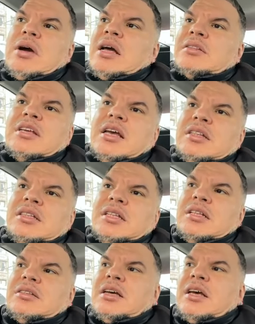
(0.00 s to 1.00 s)
At the end
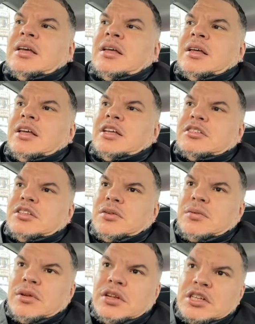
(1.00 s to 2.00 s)
of the day, is
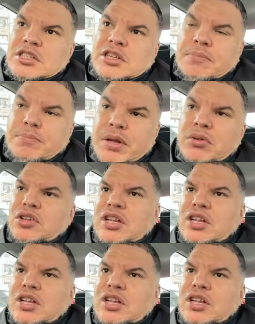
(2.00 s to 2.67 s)
to build